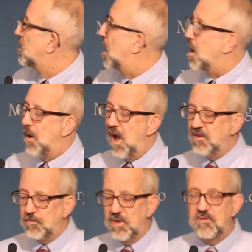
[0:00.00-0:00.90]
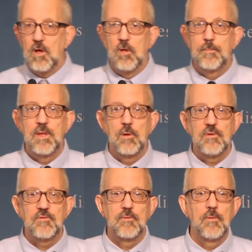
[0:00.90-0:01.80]
Now, as a result,
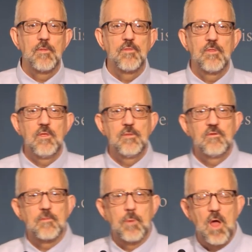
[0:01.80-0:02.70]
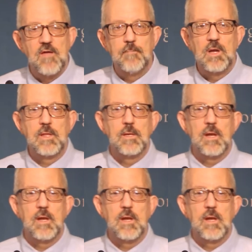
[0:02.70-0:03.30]
because the supply of money in the